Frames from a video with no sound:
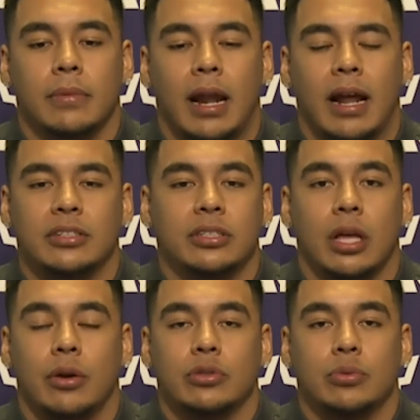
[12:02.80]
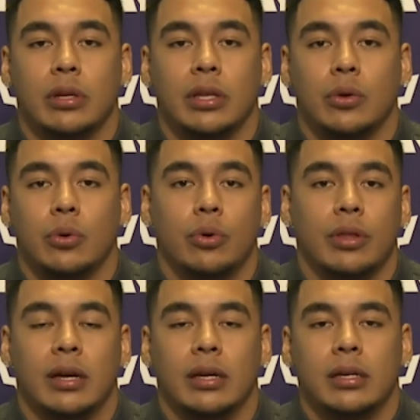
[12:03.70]
I just thought it was really cool
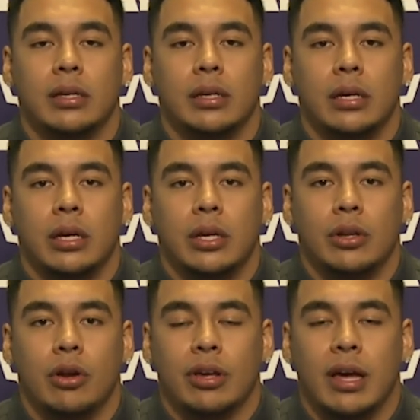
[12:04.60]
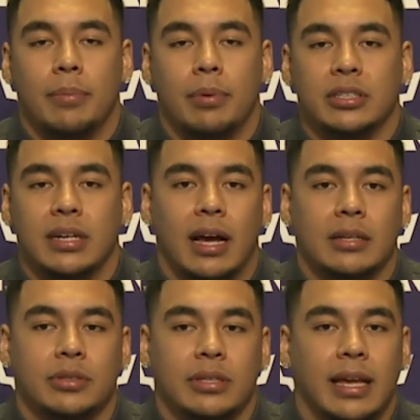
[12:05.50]
that, you know, you got a bunch of guys
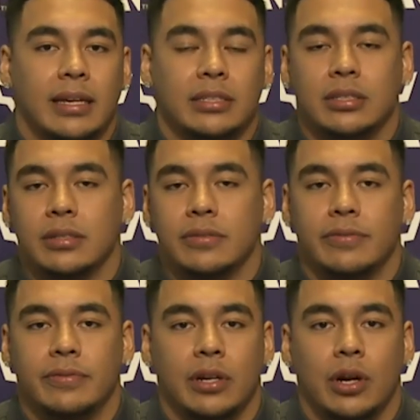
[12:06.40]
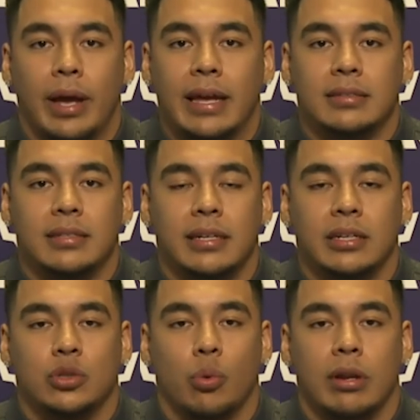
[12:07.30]
between the ages of, you know, 18
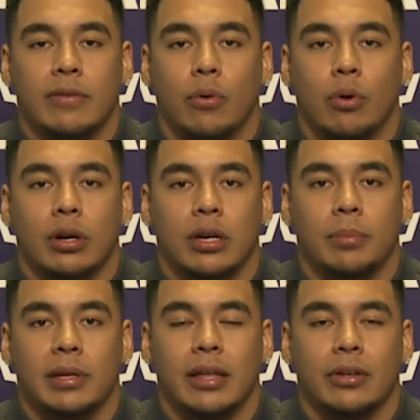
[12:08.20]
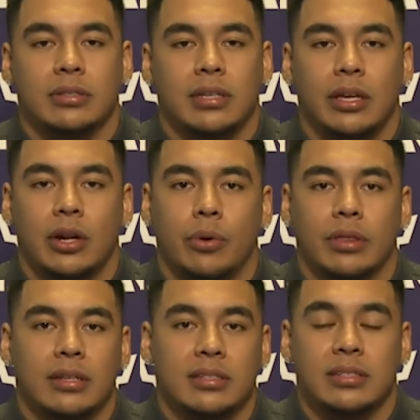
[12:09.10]
and 24 to come together to say, you know what,
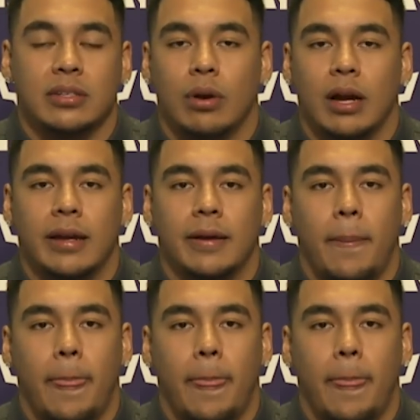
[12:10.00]
this isn't right.